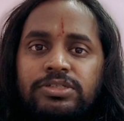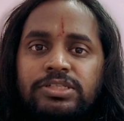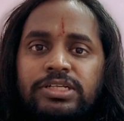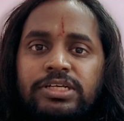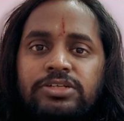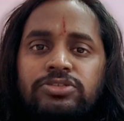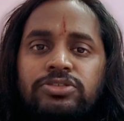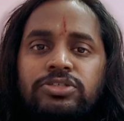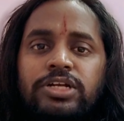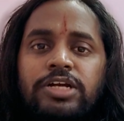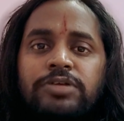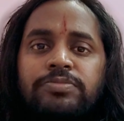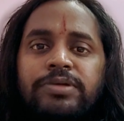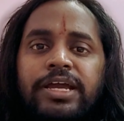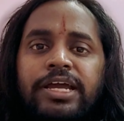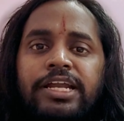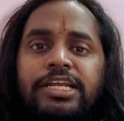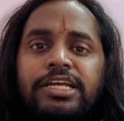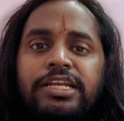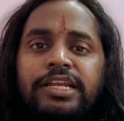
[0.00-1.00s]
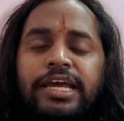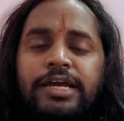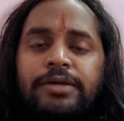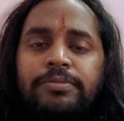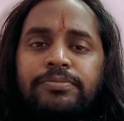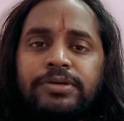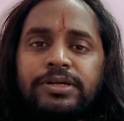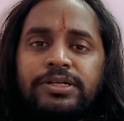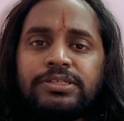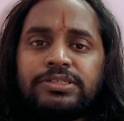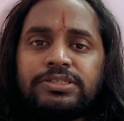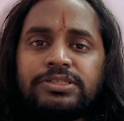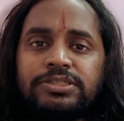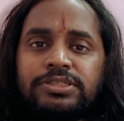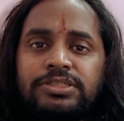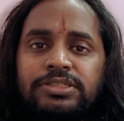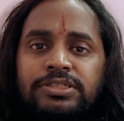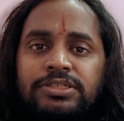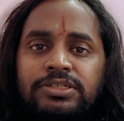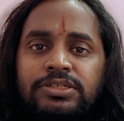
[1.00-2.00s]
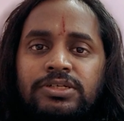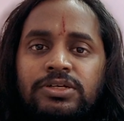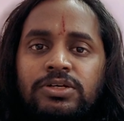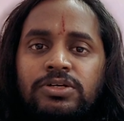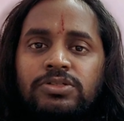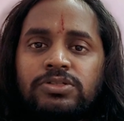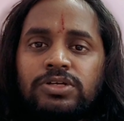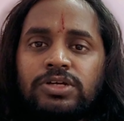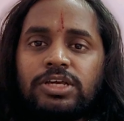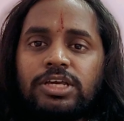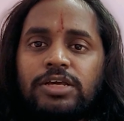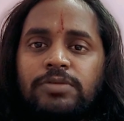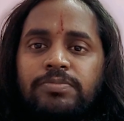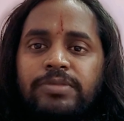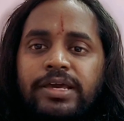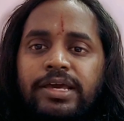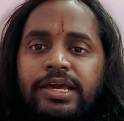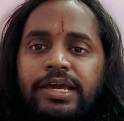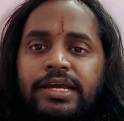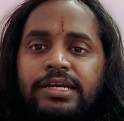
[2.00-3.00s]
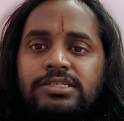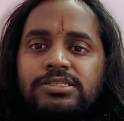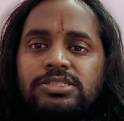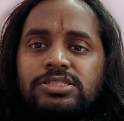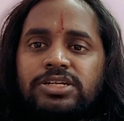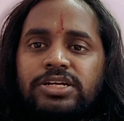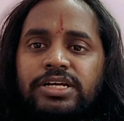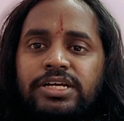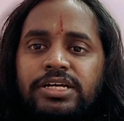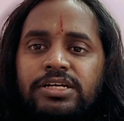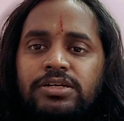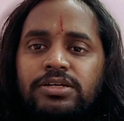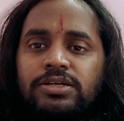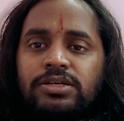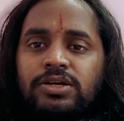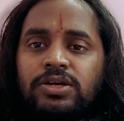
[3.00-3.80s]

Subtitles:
There should not be any neck pressure. So keep the head straight.